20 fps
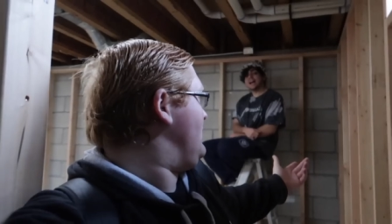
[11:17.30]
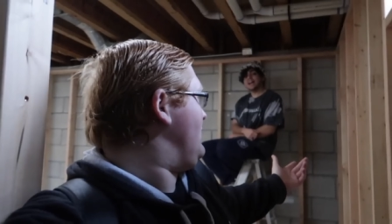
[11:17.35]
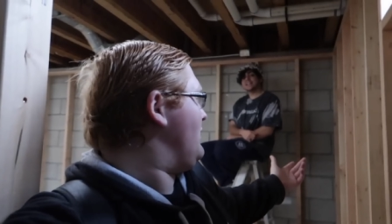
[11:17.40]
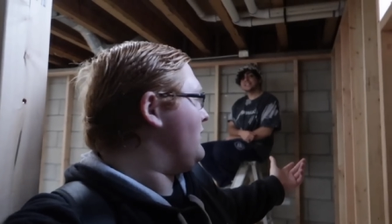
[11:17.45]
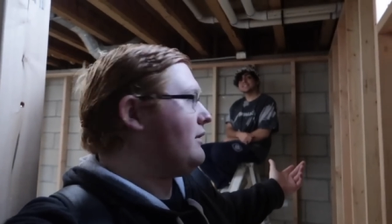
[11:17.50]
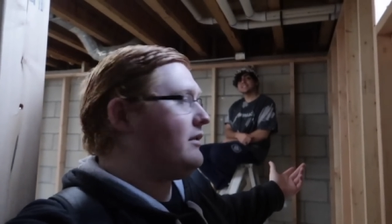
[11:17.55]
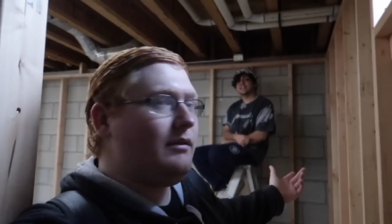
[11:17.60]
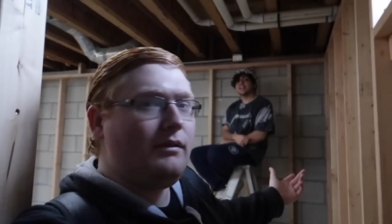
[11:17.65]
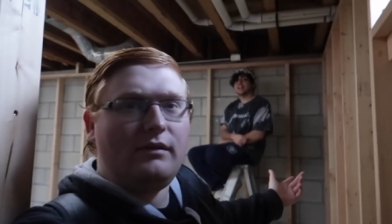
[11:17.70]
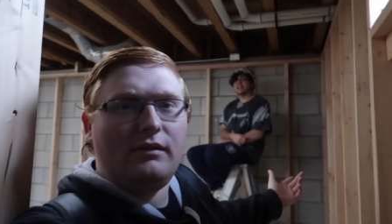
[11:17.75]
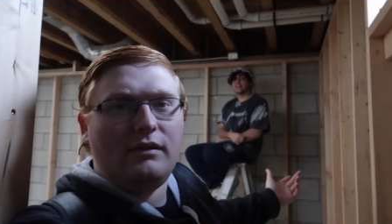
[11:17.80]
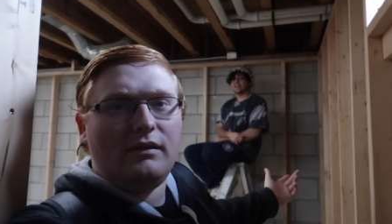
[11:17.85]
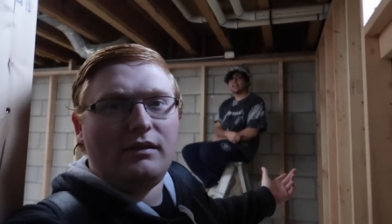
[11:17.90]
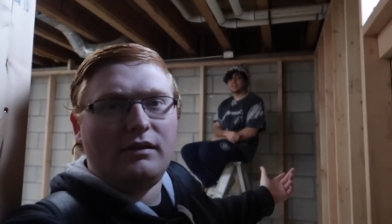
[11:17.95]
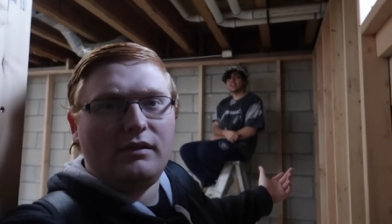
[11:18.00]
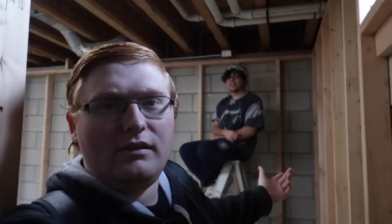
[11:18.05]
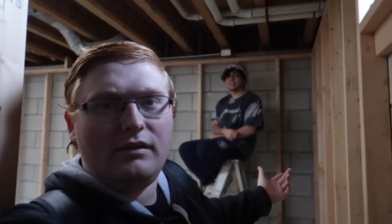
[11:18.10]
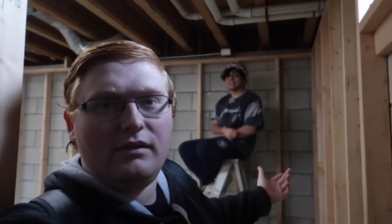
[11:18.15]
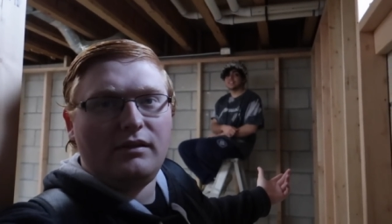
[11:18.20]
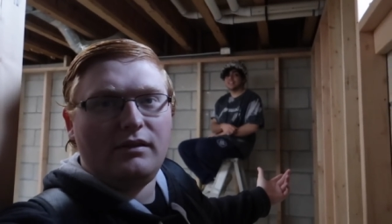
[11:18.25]
I
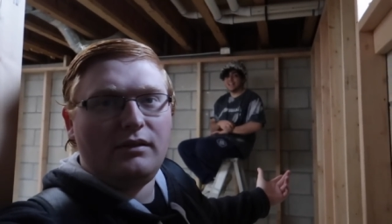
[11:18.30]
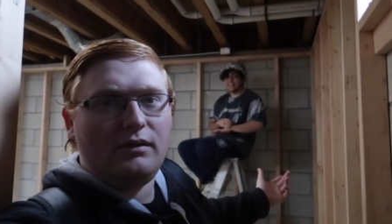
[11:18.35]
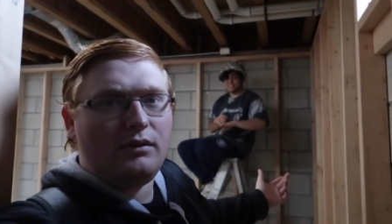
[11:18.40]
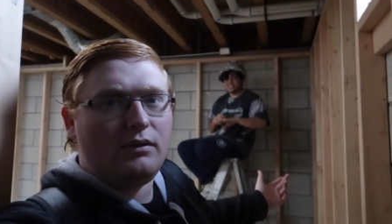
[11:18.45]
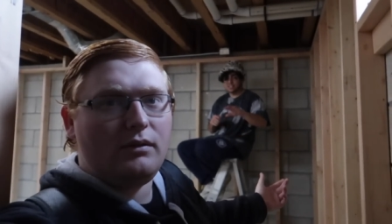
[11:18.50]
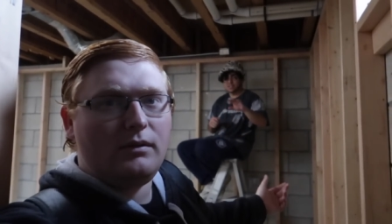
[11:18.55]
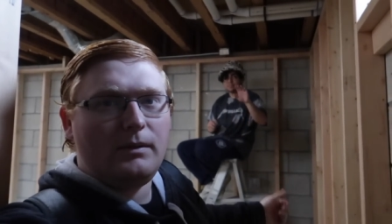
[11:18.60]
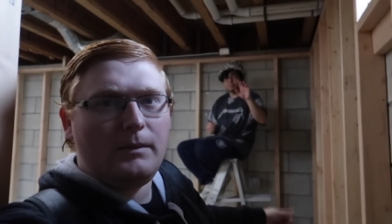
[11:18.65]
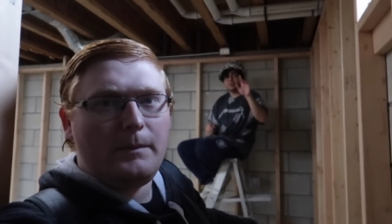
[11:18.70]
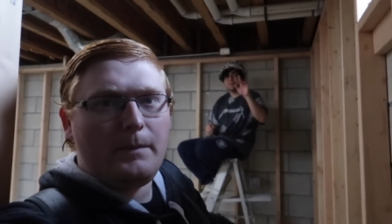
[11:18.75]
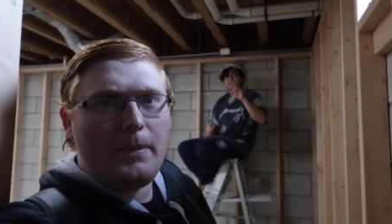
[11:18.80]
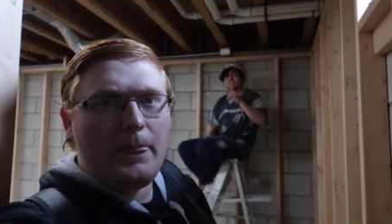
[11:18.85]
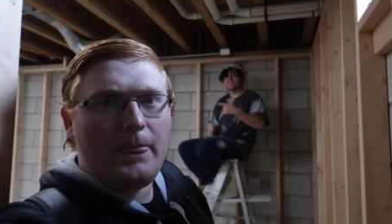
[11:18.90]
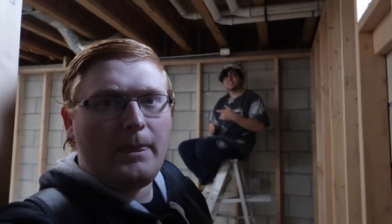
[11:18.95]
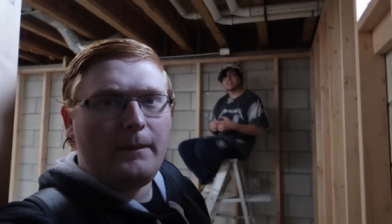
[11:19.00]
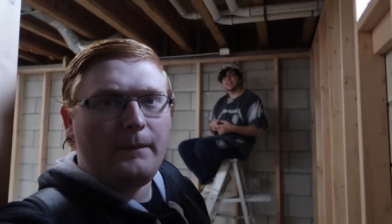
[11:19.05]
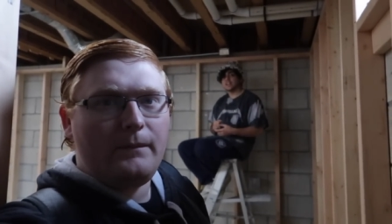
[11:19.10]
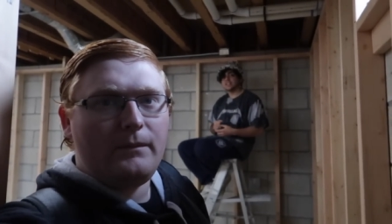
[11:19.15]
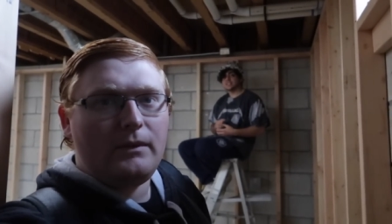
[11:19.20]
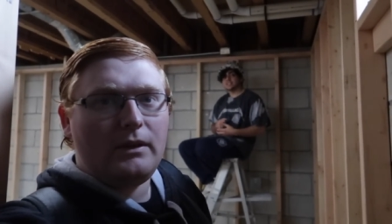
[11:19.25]
said that's the
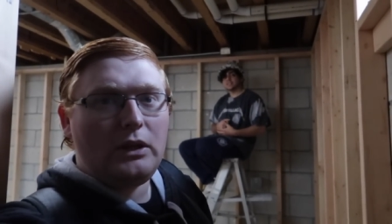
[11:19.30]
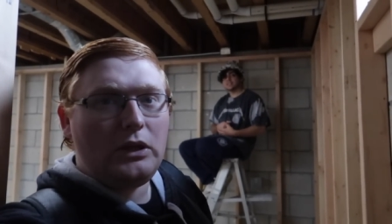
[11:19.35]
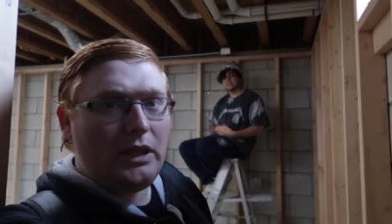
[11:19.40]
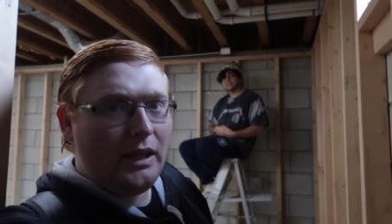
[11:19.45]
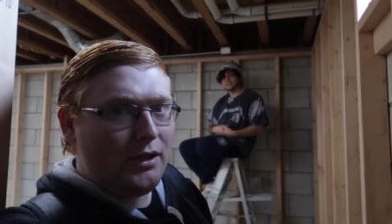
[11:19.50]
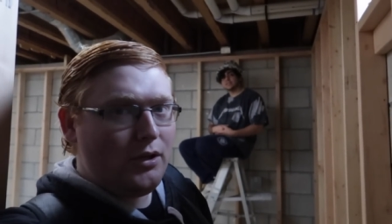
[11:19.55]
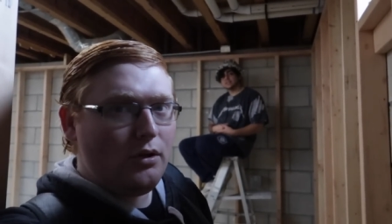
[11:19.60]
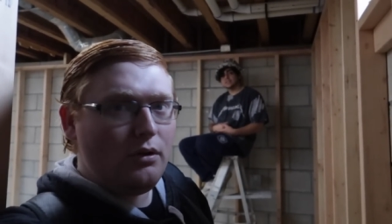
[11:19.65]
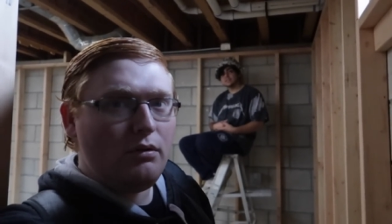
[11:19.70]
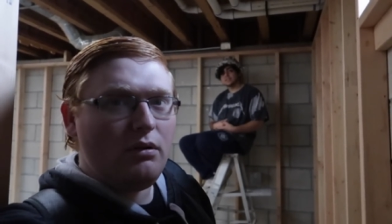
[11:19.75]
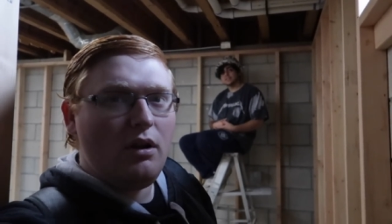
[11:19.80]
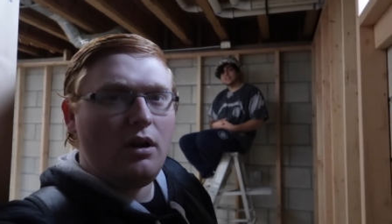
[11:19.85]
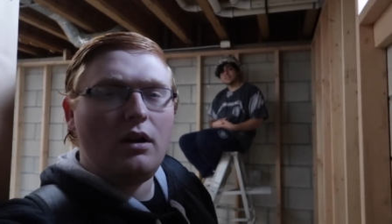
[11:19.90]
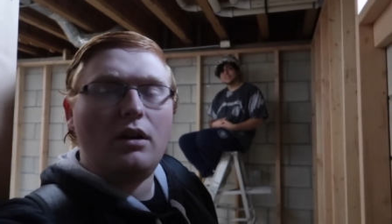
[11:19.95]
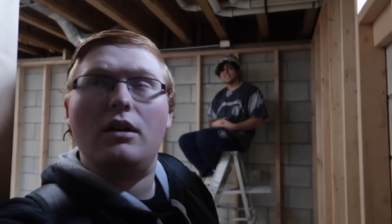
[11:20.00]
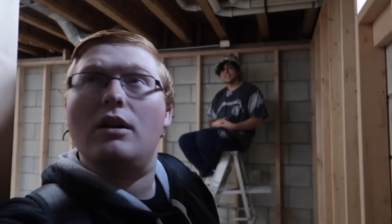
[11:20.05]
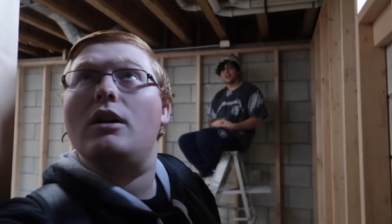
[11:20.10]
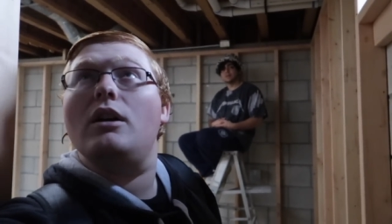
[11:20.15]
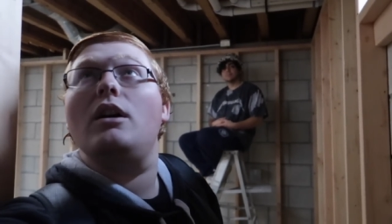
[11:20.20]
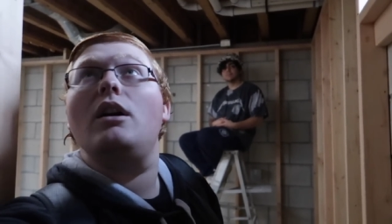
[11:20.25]
perfect size. Did you?
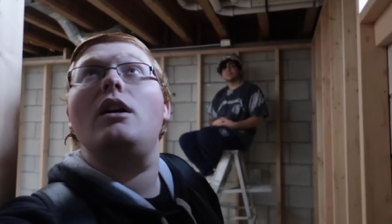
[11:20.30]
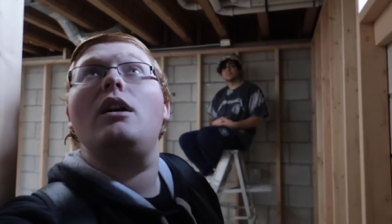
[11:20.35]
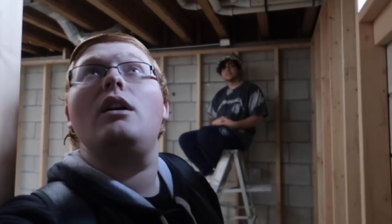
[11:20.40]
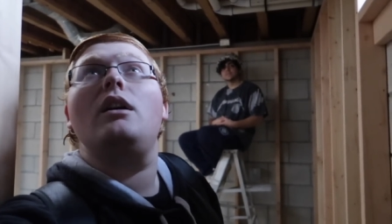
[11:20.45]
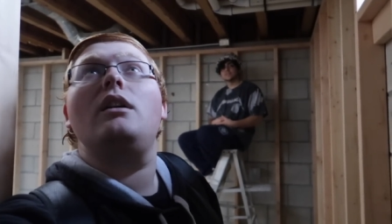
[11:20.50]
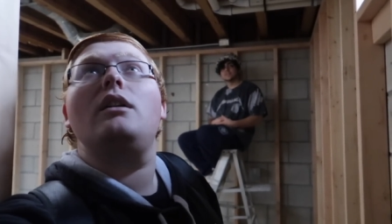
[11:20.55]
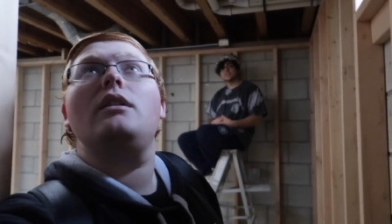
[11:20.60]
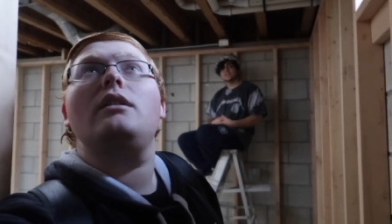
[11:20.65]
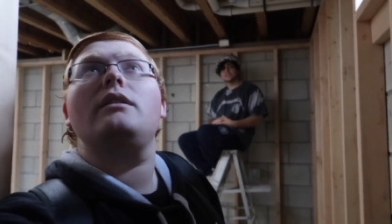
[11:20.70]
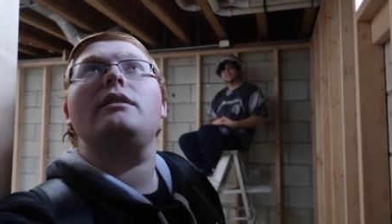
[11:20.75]
Yup.